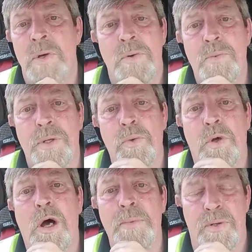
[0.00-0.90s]
we're not
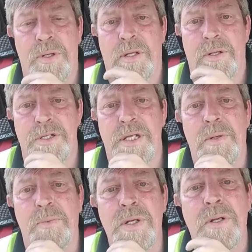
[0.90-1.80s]
coming out the other
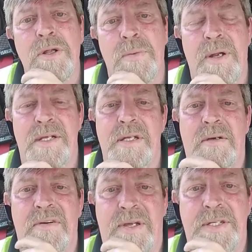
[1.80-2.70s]
side. We're going to the Brexit
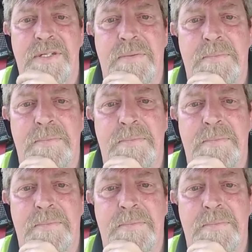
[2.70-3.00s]
cliff edge.